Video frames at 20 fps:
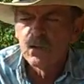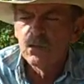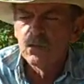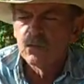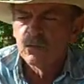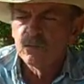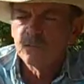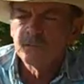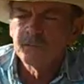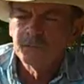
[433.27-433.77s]
You
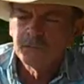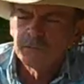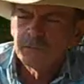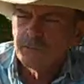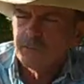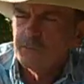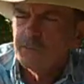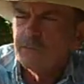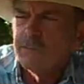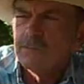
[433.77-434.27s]
know,
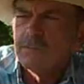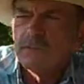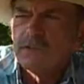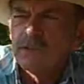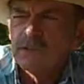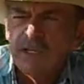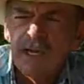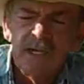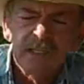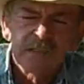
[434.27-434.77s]

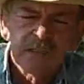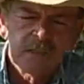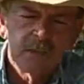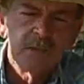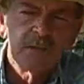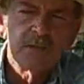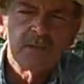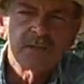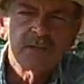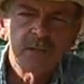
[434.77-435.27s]
that's
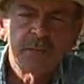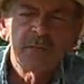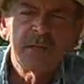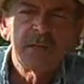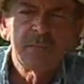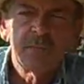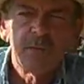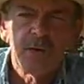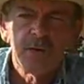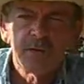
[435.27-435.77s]
who you should
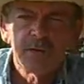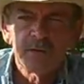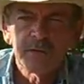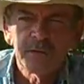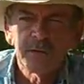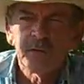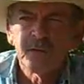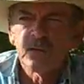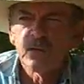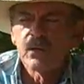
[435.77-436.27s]
be a partner
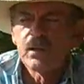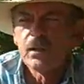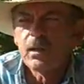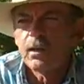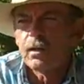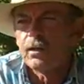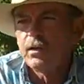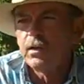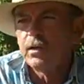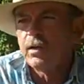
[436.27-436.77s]
with.
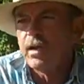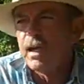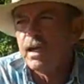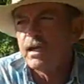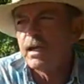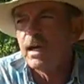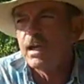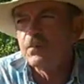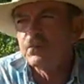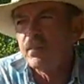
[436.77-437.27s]
You
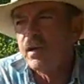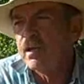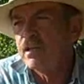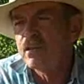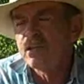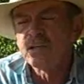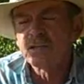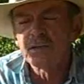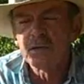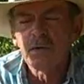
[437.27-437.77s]
cannot
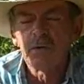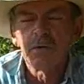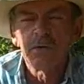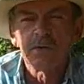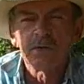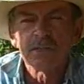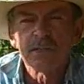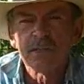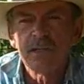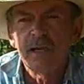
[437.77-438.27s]
make this
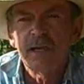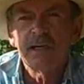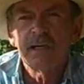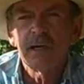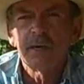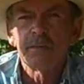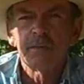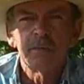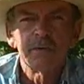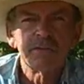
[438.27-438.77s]
horse take
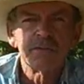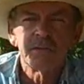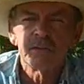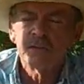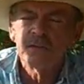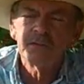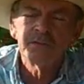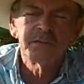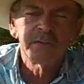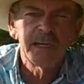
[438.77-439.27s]
up what
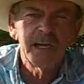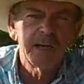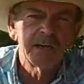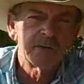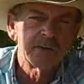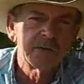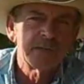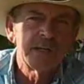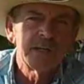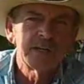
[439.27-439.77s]
you're losing
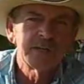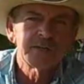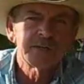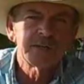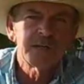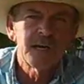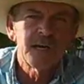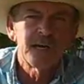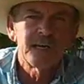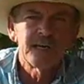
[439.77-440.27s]
out on the other
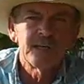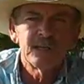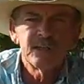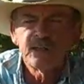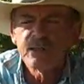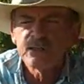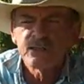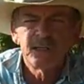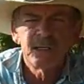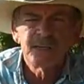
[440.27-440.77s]
side.
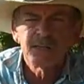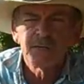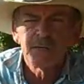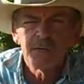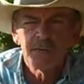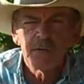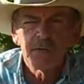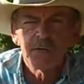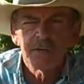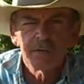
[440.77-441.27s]
It
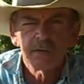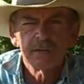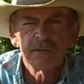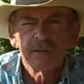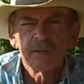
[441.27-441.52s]
doesn't work.